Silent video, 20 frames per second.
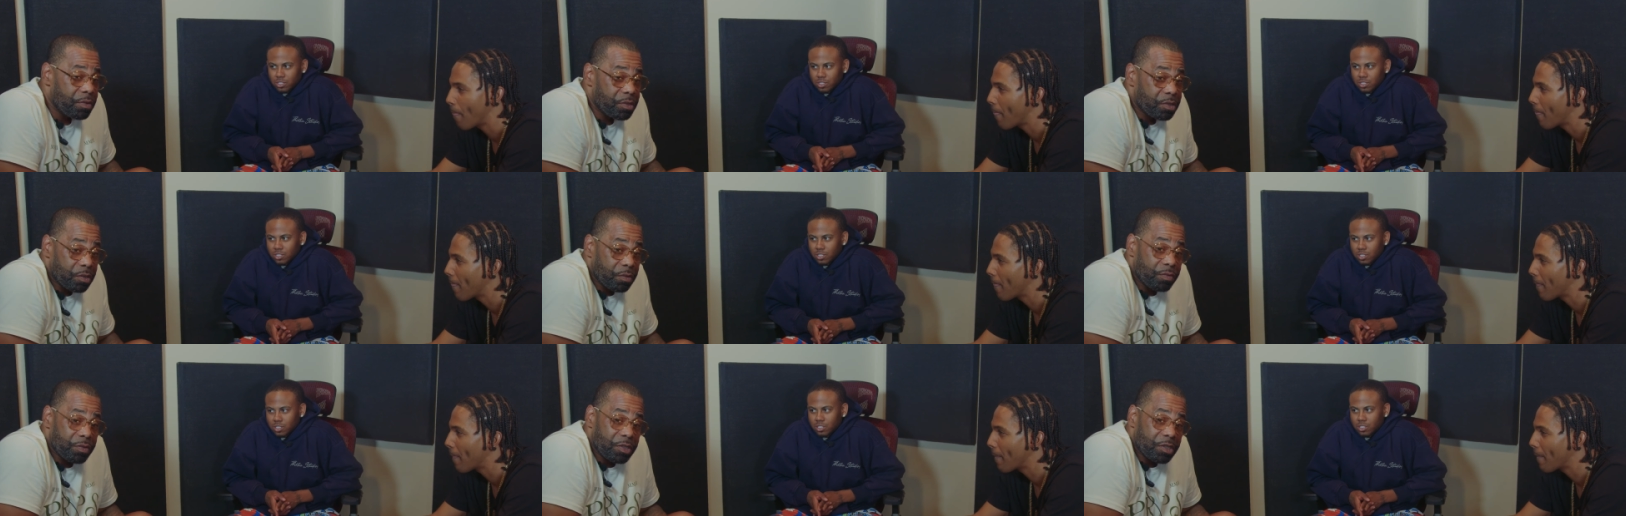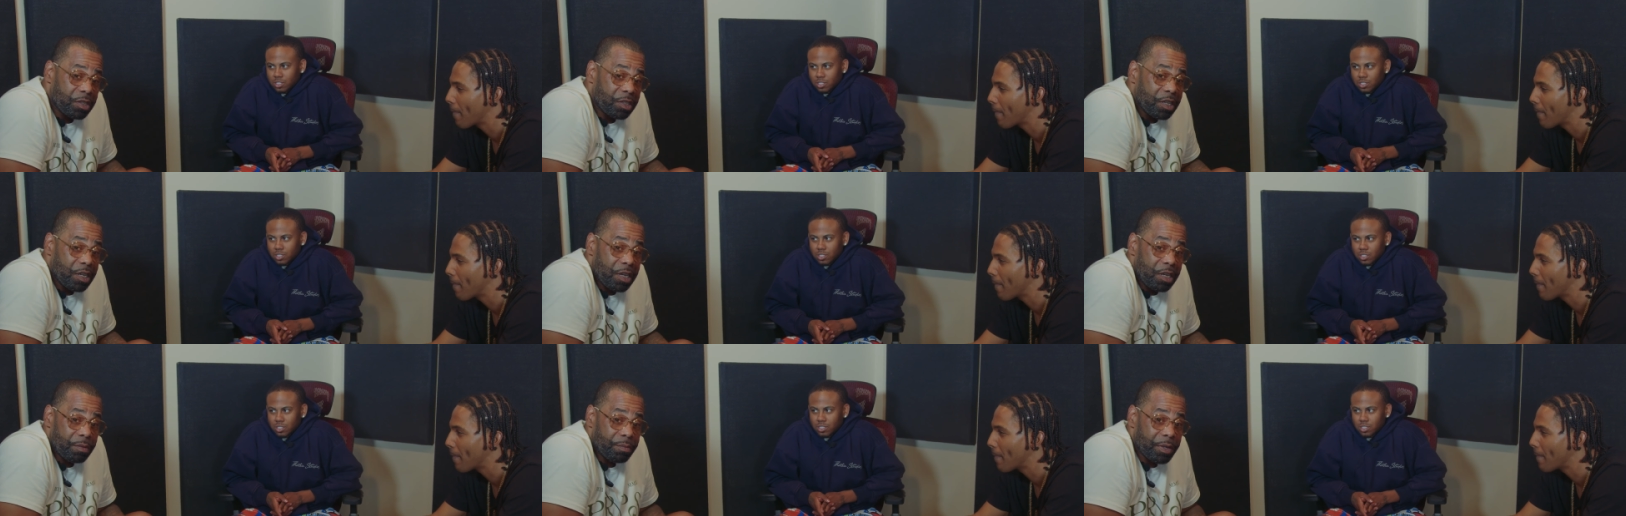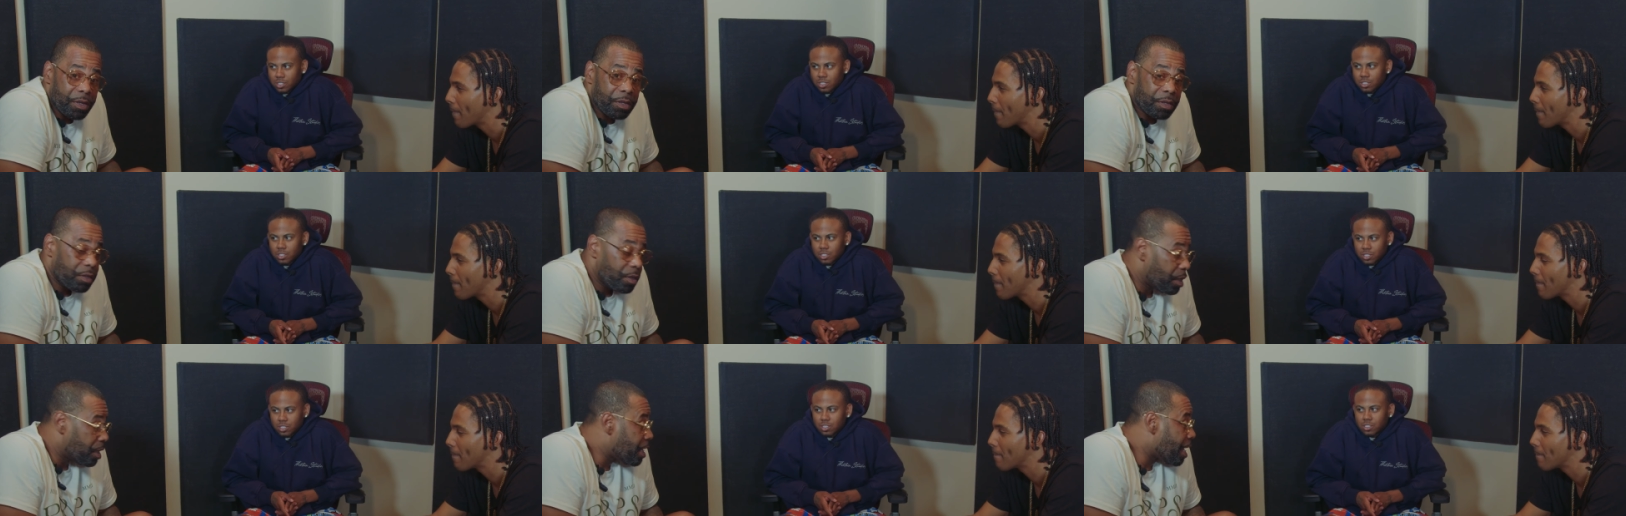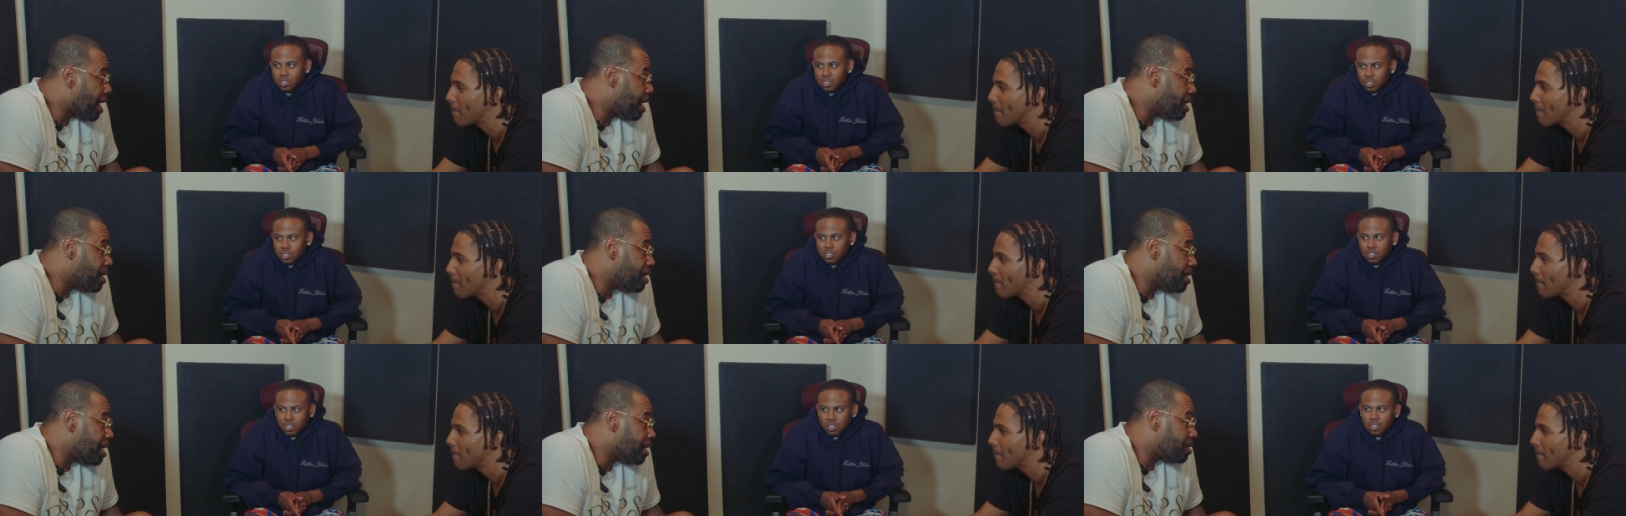Speaker 1: Rich, yeah,
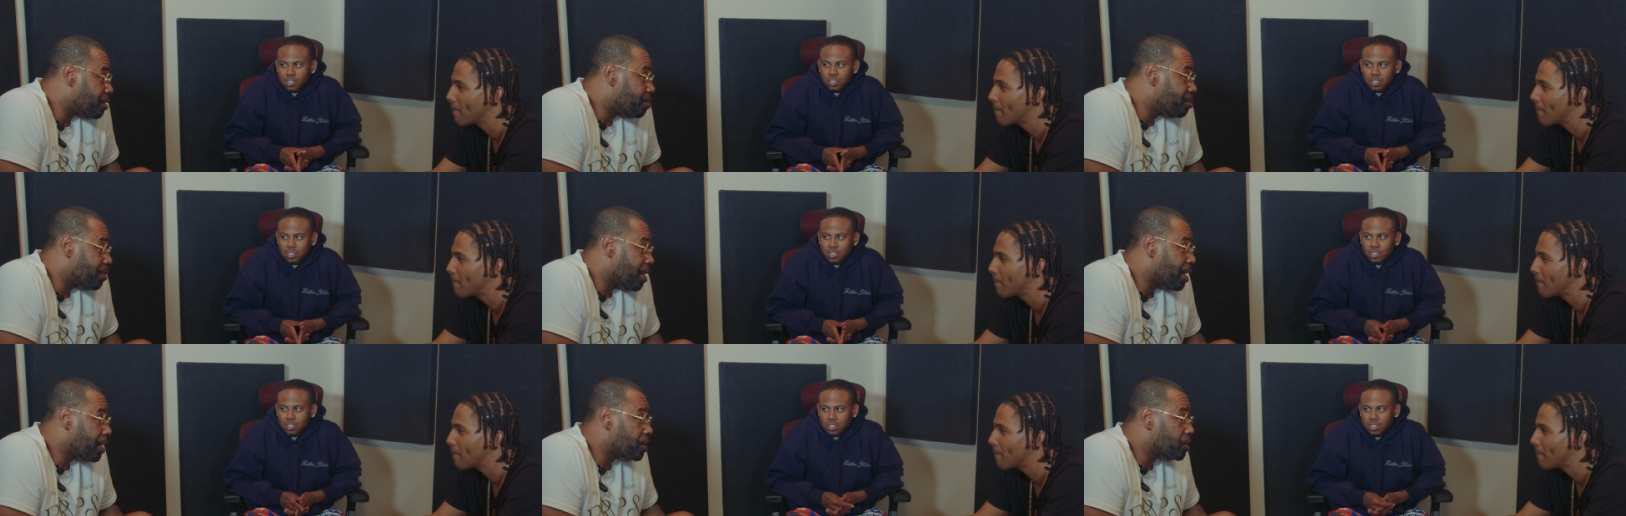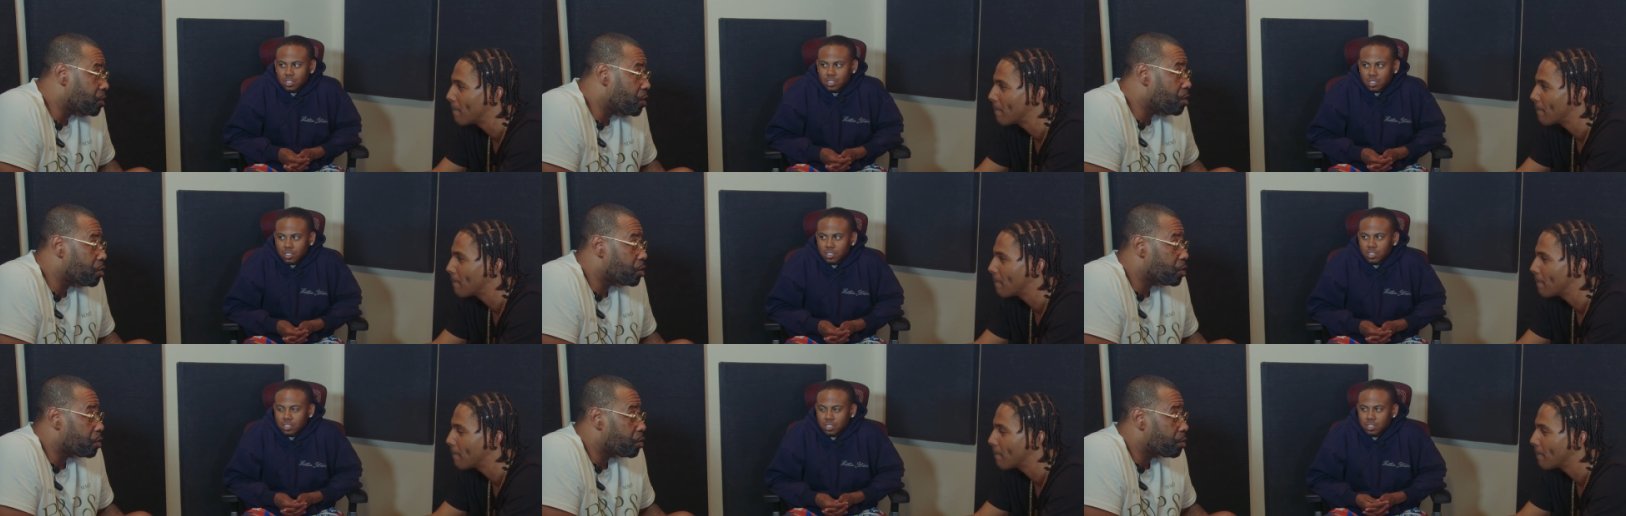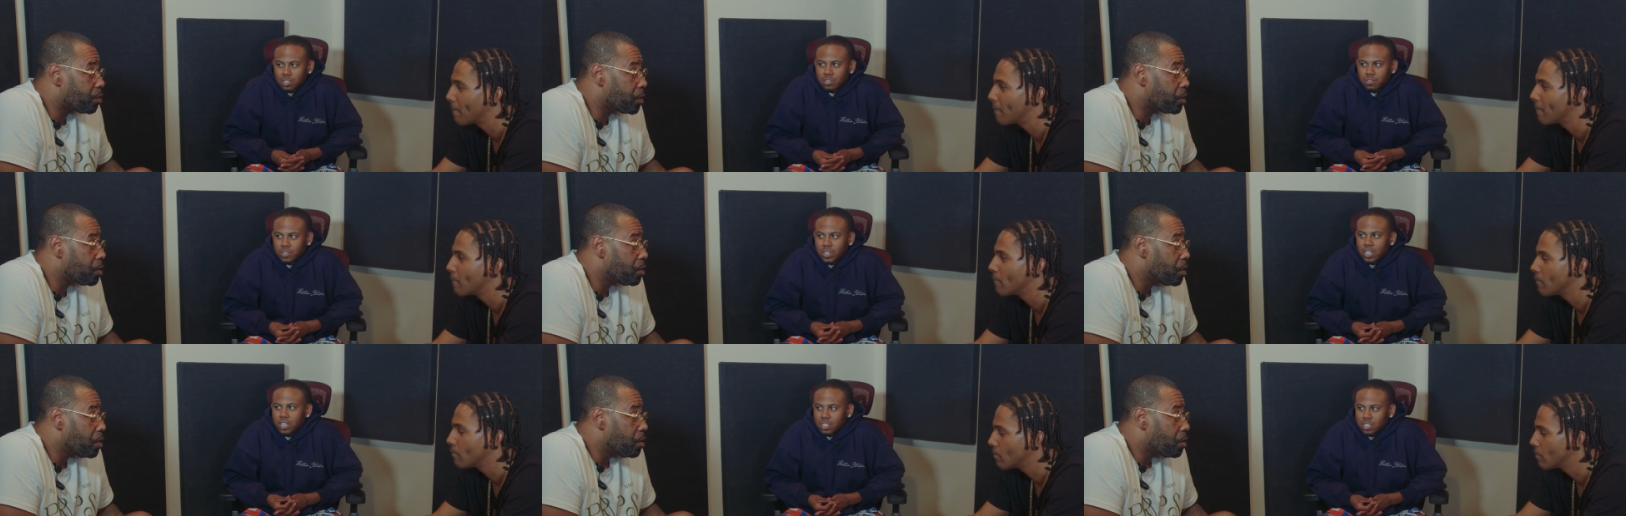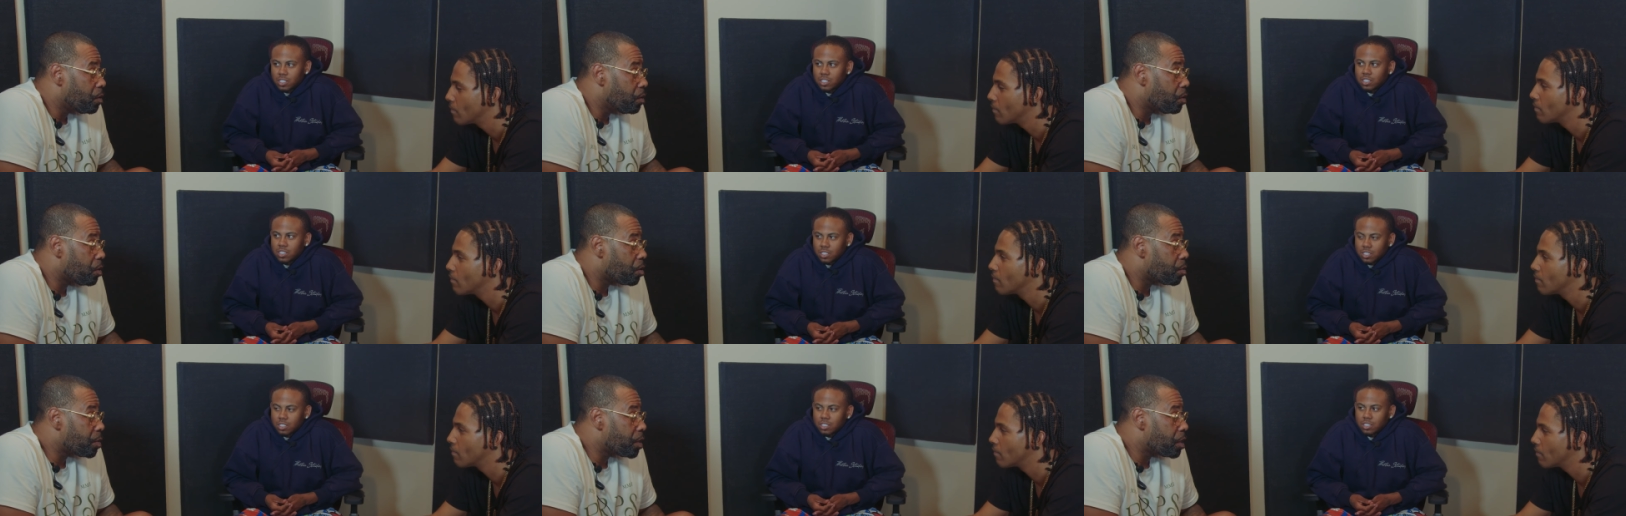he gets some bangers also.
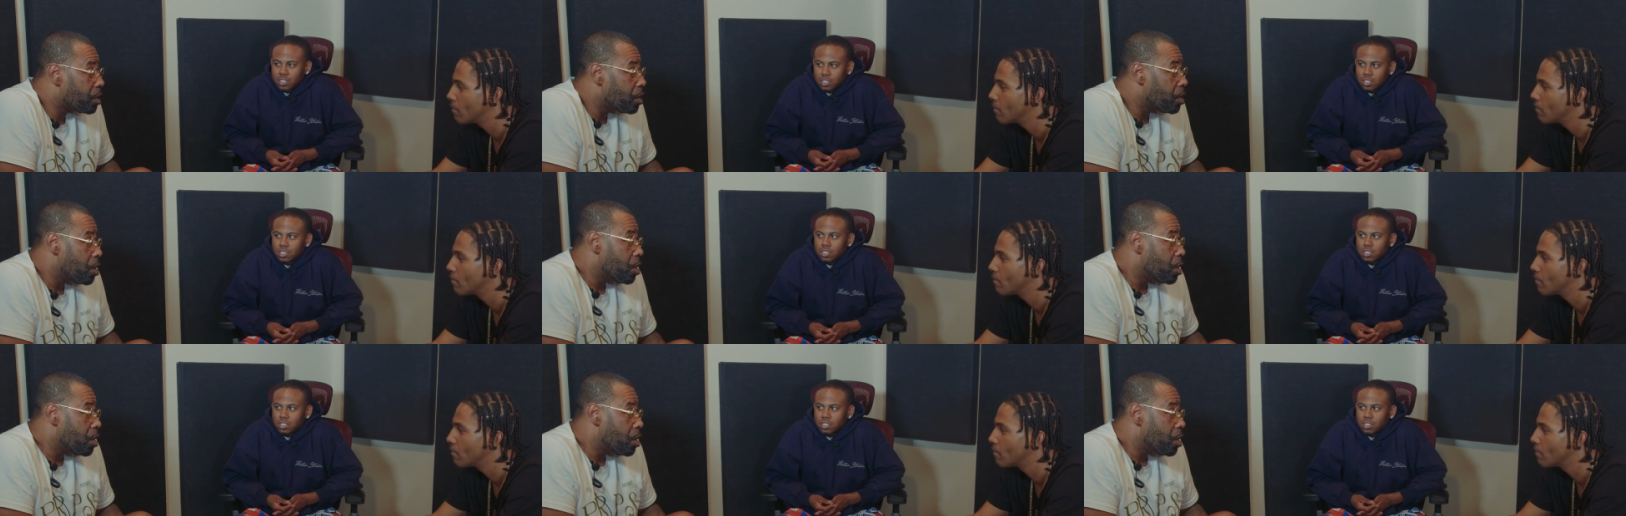You know what I mean?